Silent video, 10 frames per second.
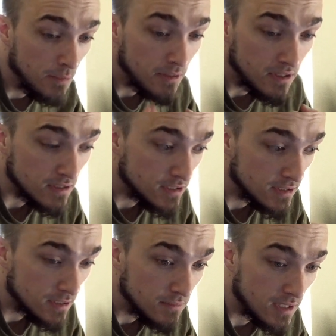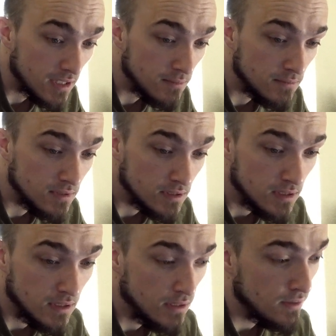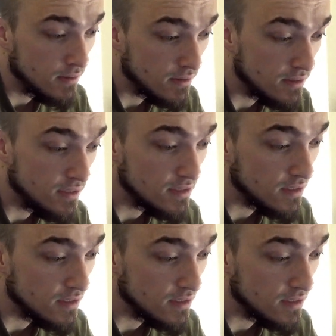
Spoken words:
because sometimes the things